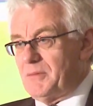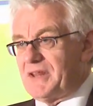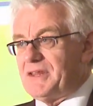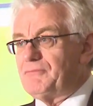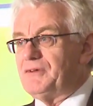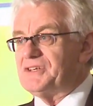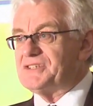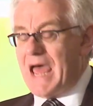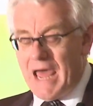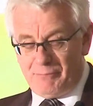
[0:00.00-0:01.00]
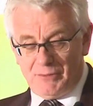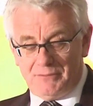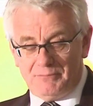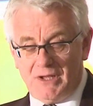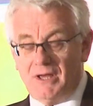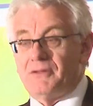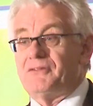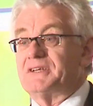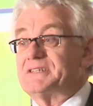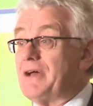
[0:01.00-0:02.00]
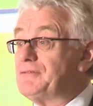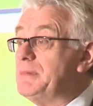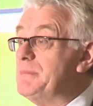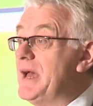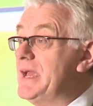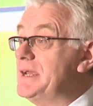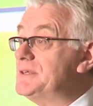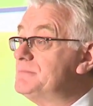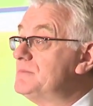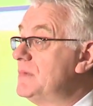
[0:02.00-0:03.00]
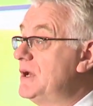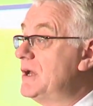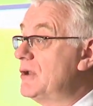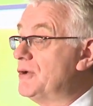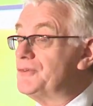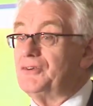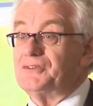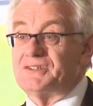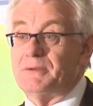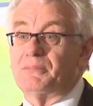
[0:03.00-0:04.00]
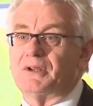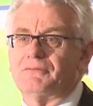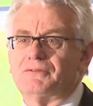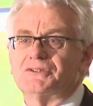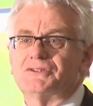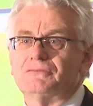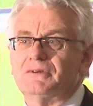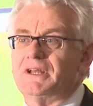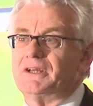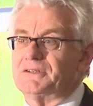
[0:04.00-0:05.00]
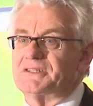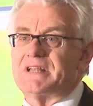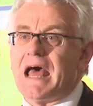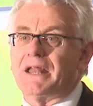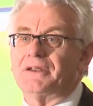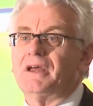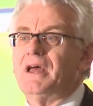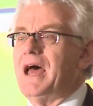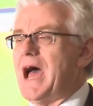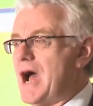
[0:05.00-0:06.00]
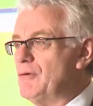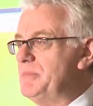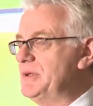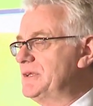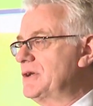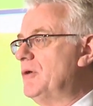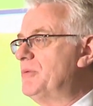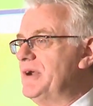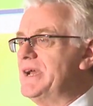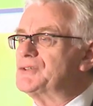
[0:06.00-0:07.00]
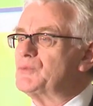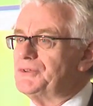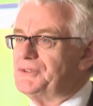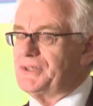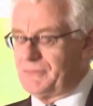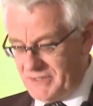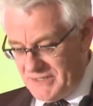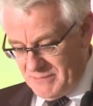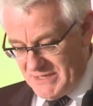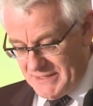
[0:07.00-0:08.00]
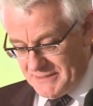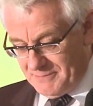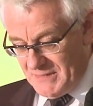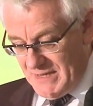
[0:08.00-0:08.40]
But I think for this to happen, things have to be made a lot simpler for us to really understand how a building operates. What does it really mean?